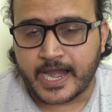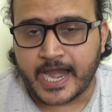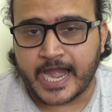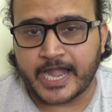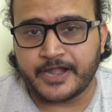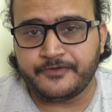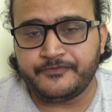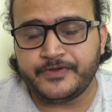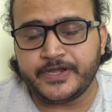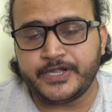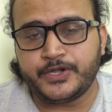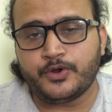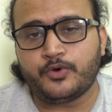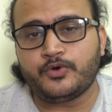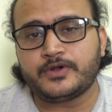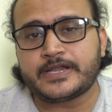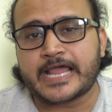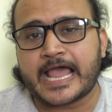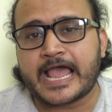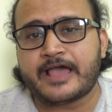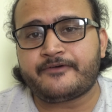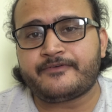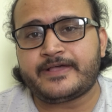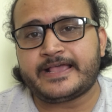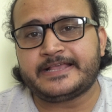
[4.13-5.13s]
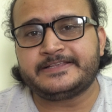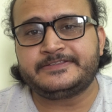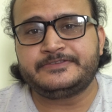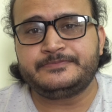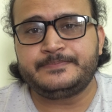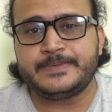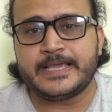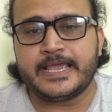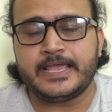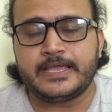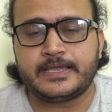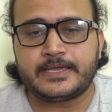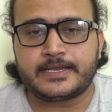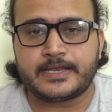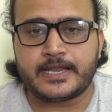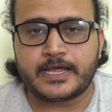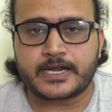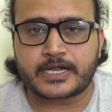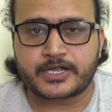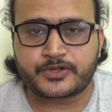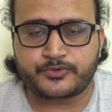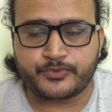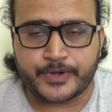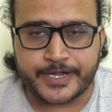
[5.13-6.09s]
and we don't have SBI Clerk